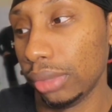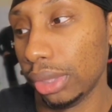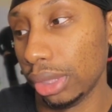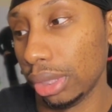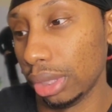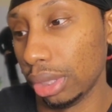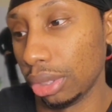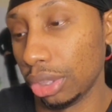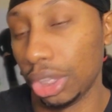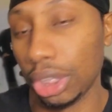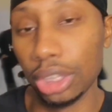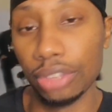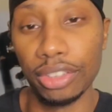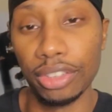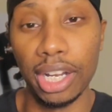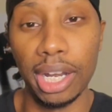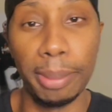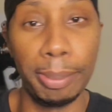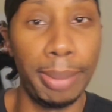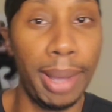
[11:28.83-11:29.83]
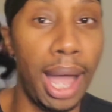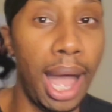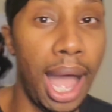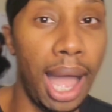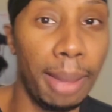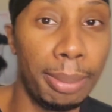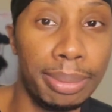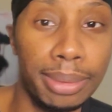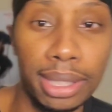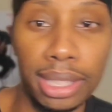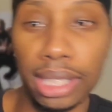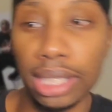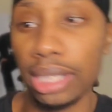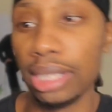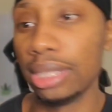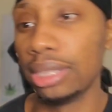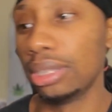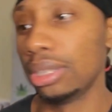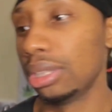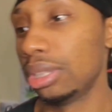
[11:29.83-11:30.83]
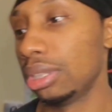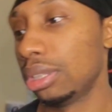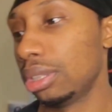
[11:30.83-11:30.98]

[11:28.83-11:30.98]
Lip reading: You know, she's very poppin',